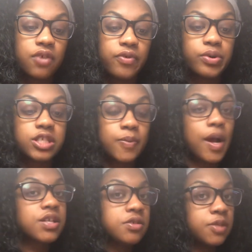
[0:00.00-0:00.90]
like real
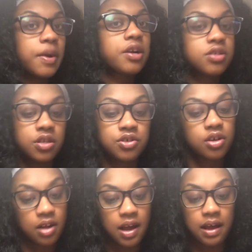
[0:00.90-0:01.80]
inspection that you're
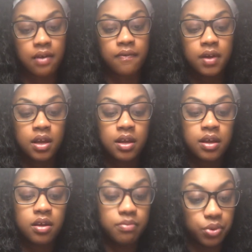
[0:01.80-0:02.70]
gonna have
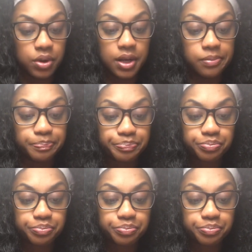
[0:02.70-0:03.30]
in boot camp.